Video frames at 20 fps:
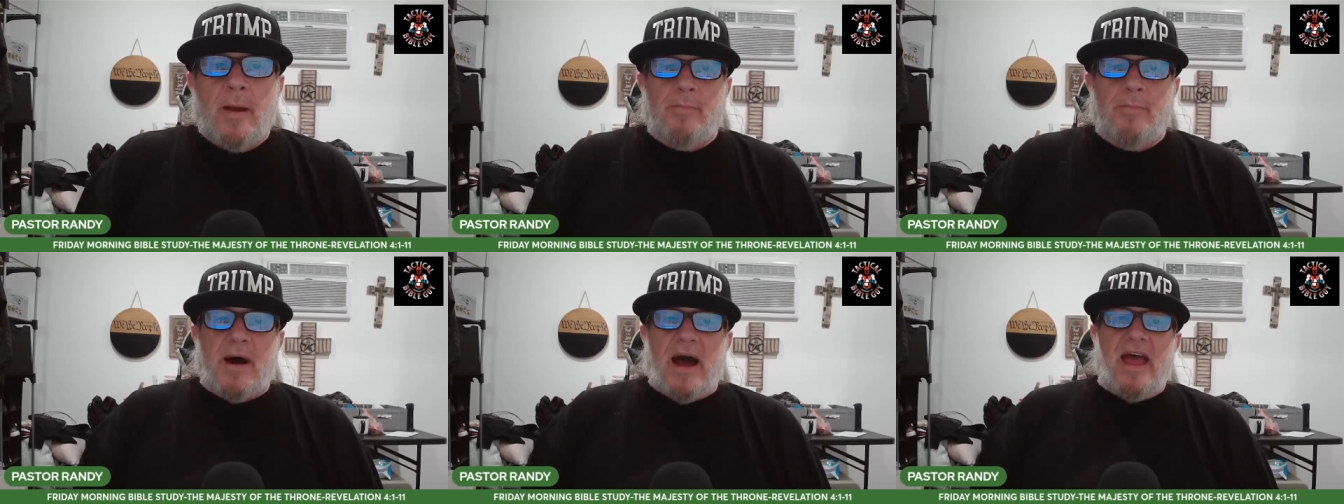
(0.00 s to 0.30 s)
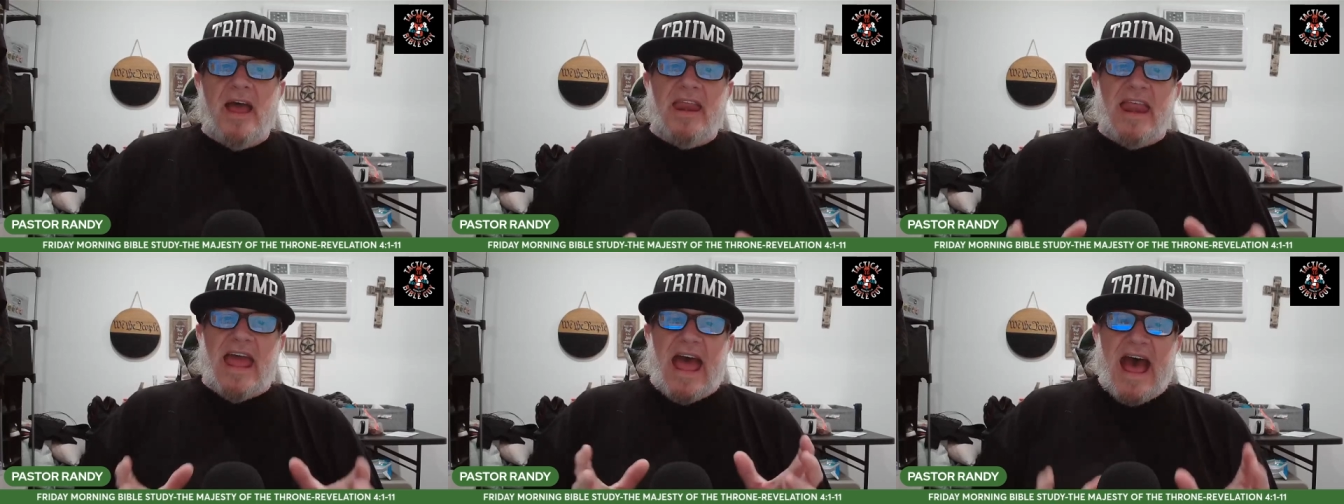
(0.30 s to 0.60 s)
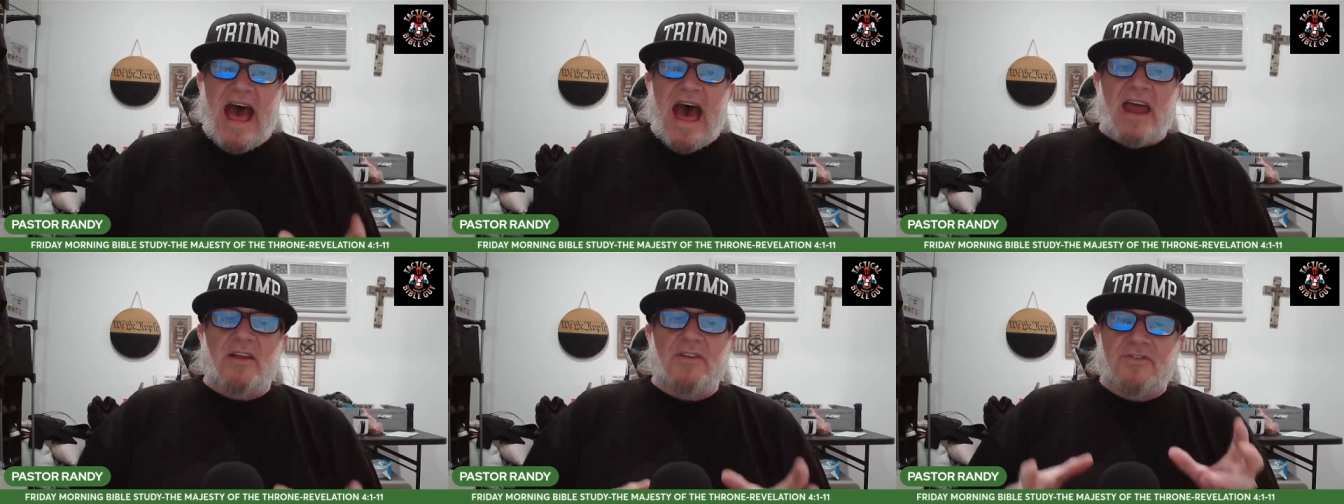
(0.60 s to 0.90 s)
by an
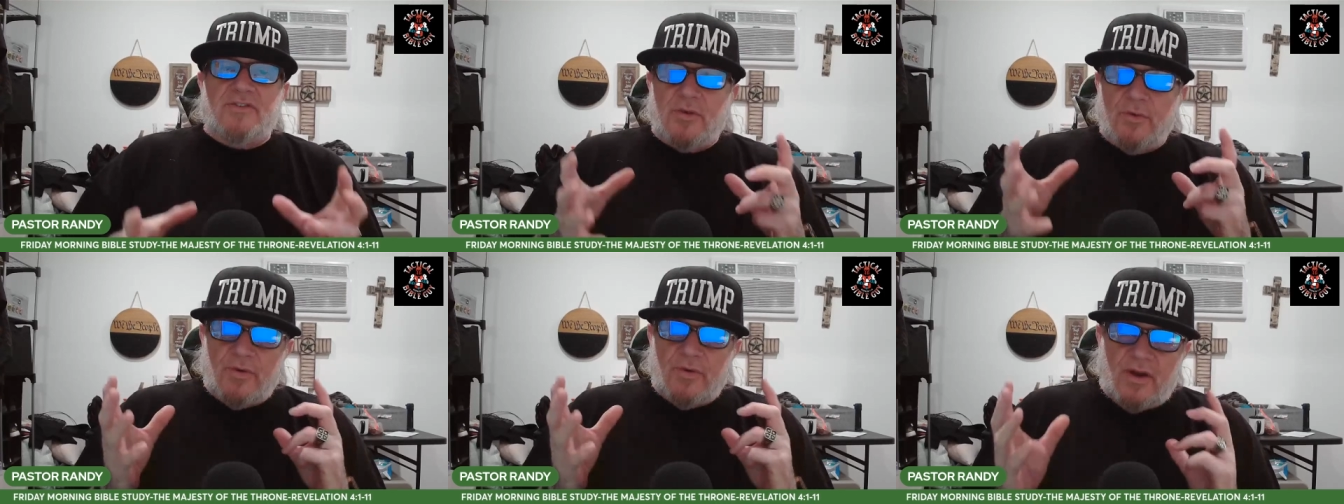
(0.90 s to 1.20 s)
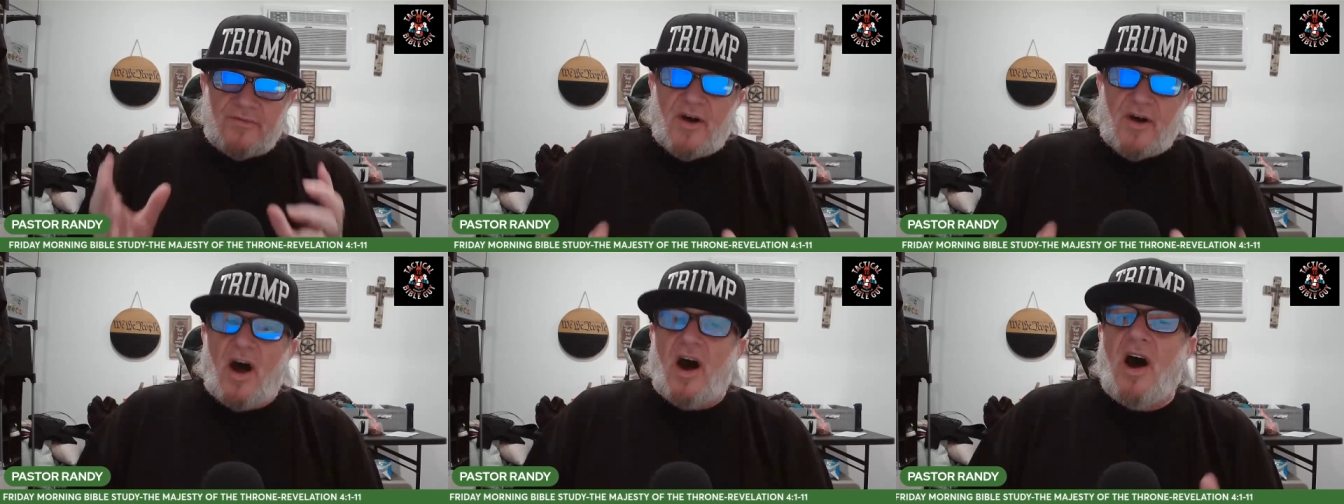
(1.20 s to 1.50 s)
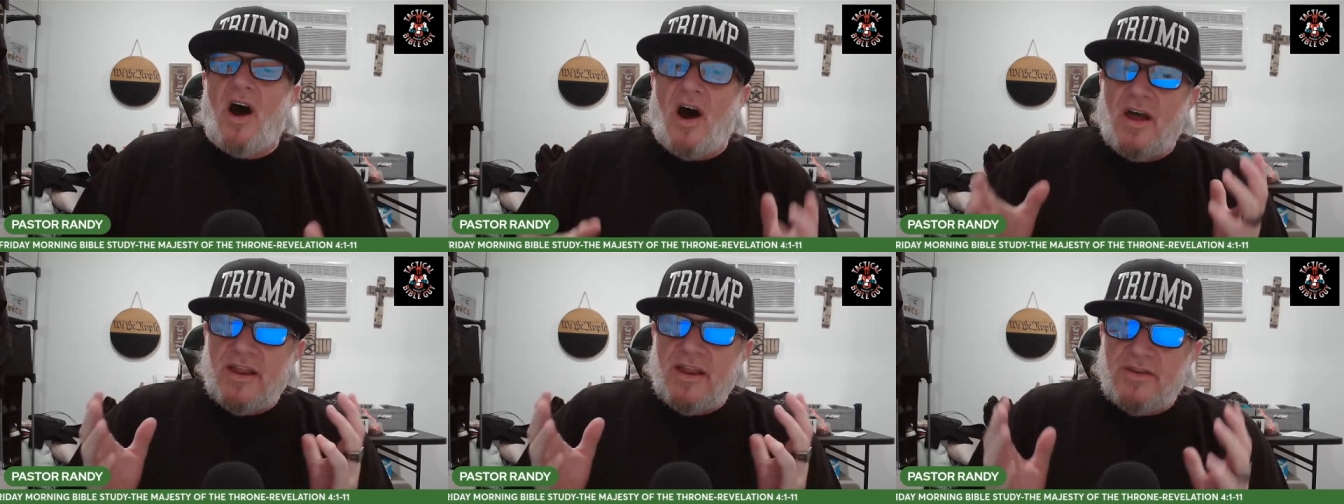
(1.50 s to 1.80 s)
attitude of
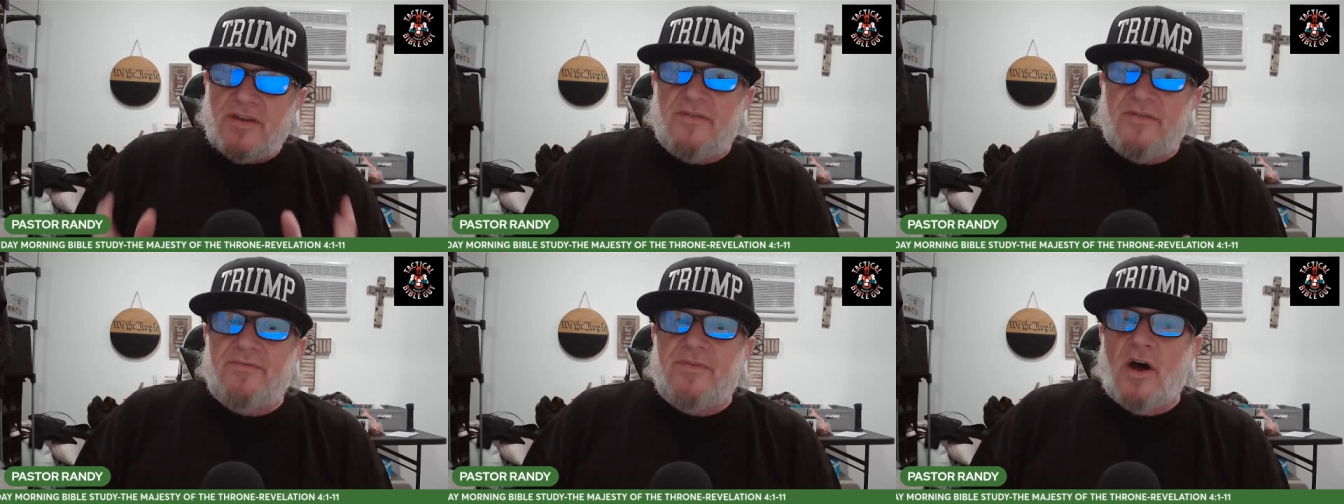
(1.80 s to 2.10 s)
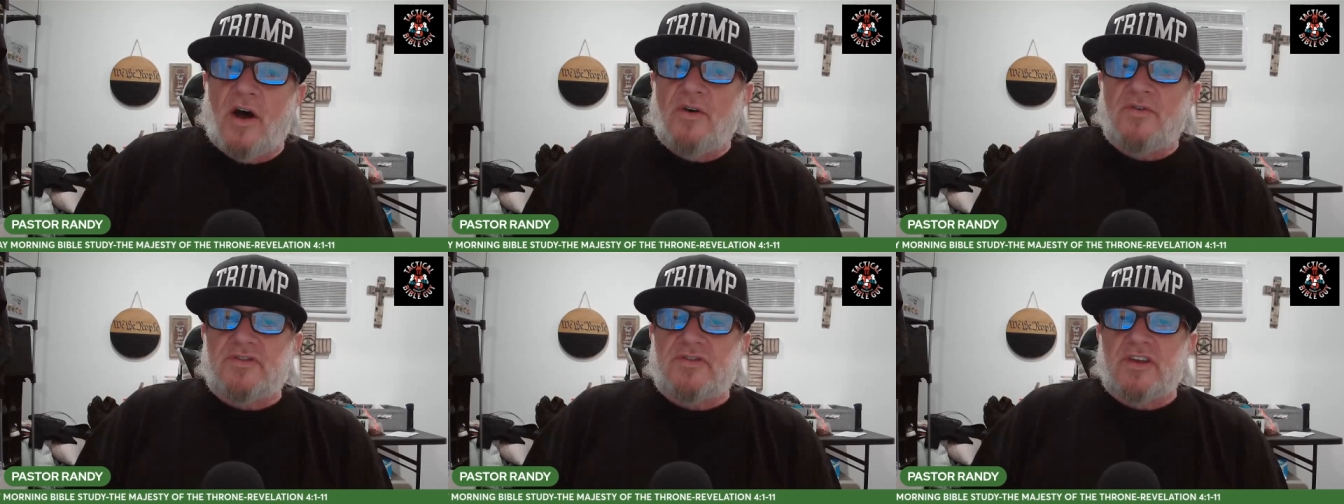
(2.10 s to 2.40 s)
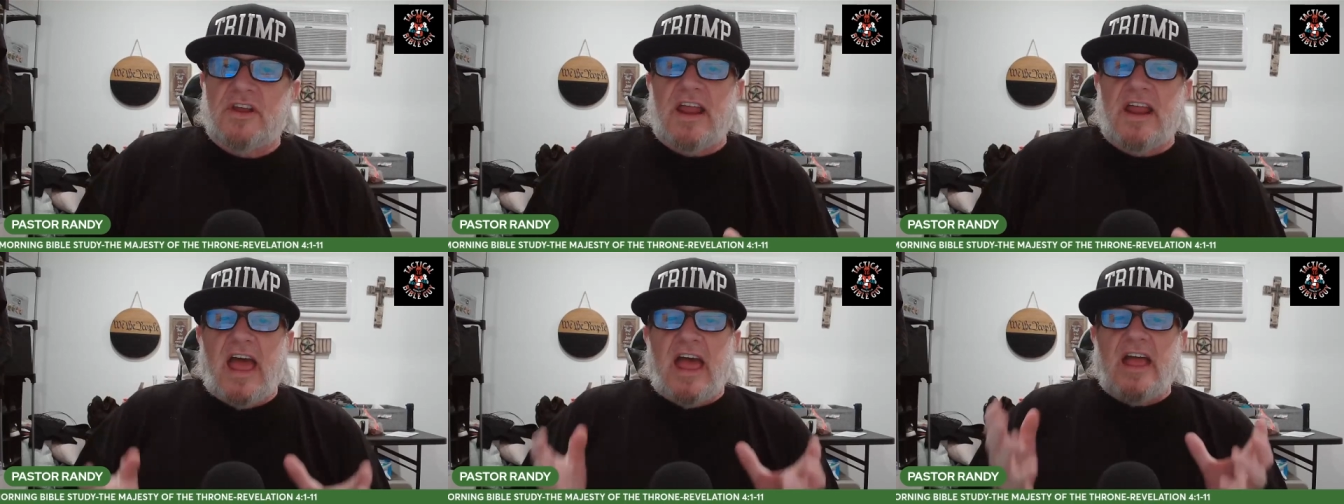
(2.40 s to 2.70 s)
awe and
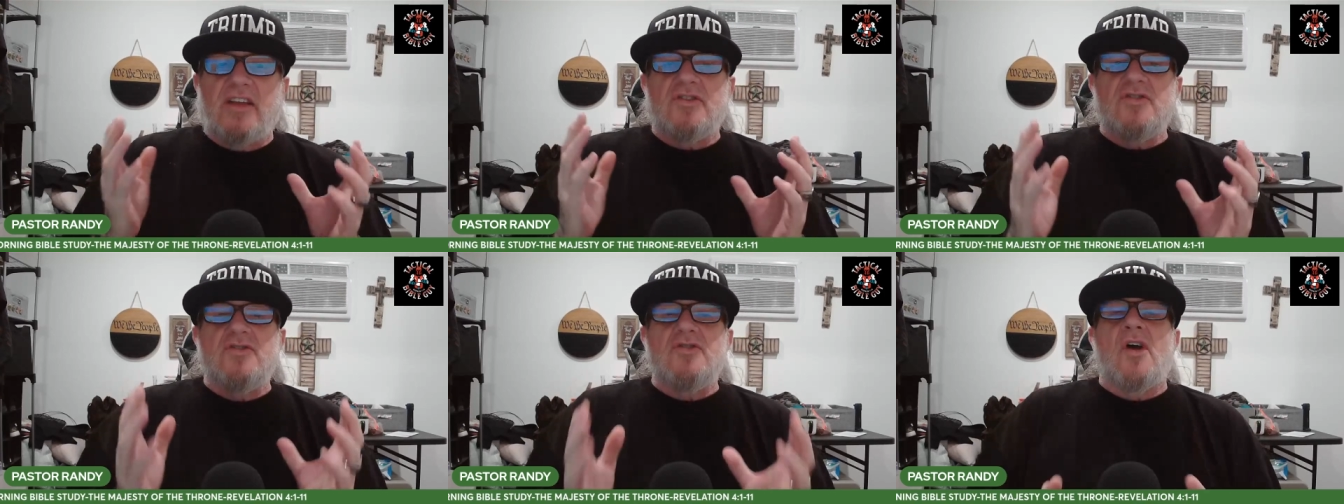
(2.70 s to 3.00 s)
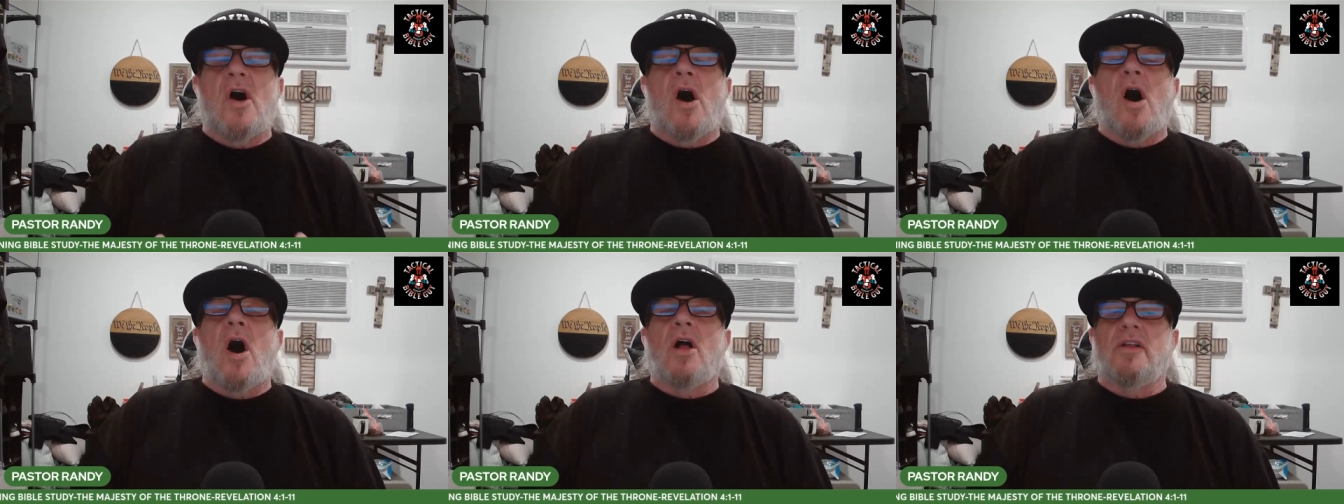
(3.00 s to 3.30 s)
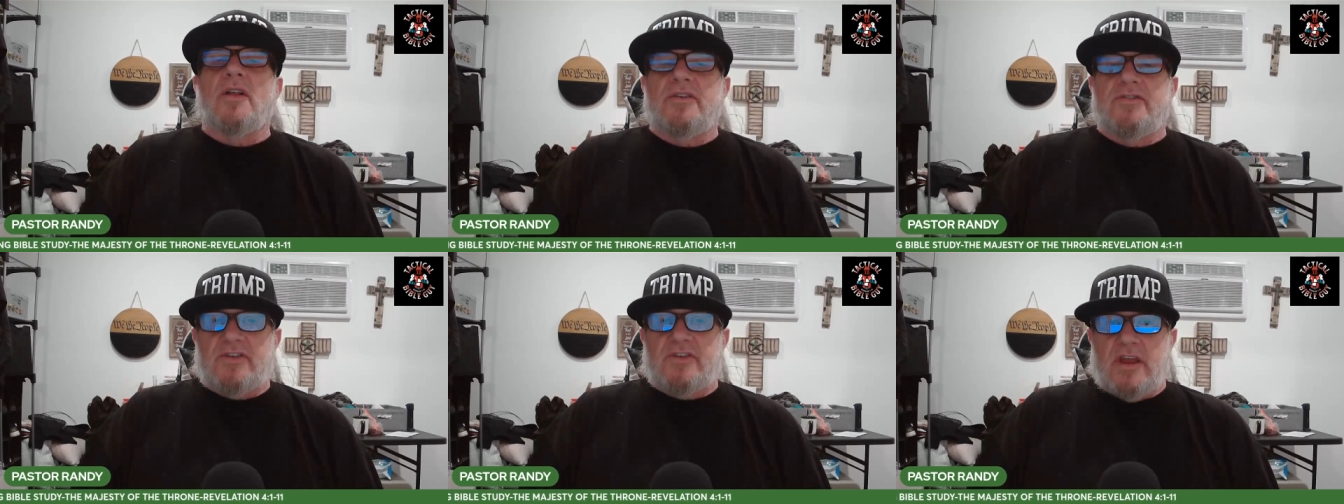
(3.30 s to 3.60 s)
devotion,
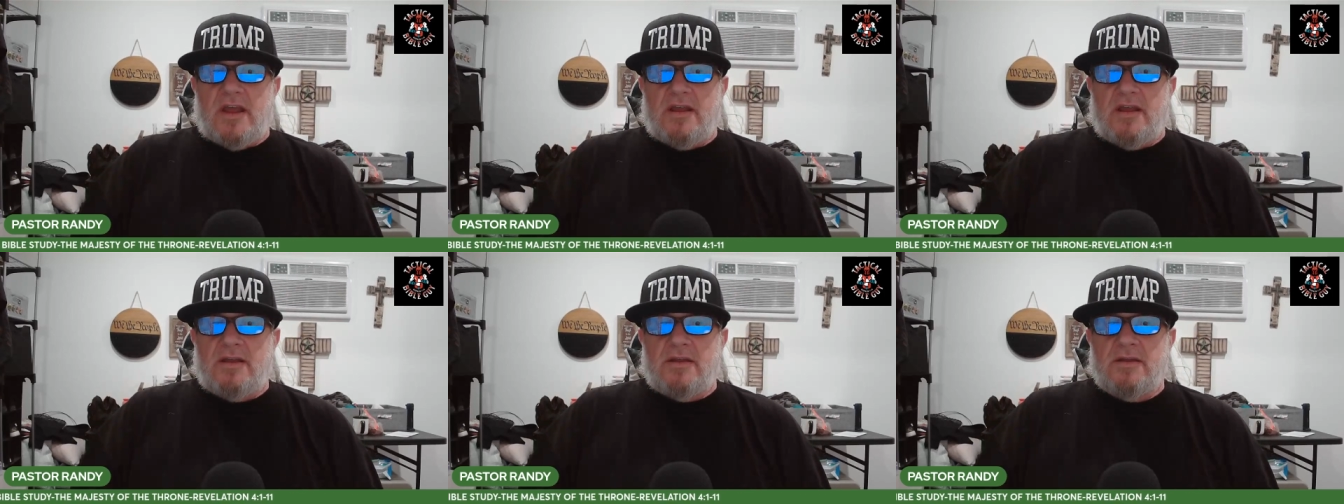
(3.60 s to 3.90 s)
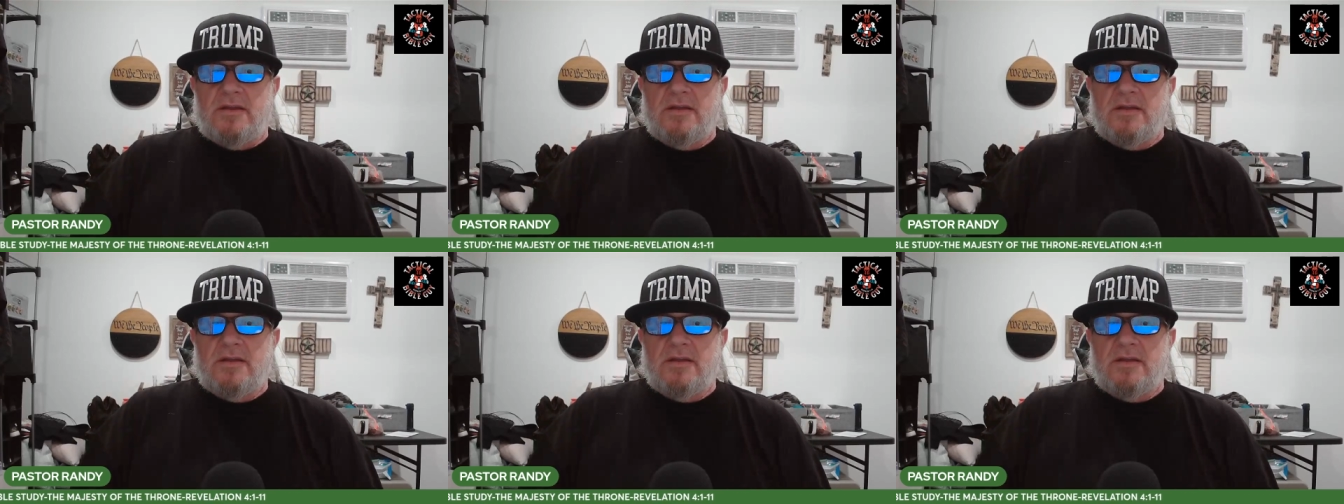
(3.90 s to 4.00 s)
acknowledging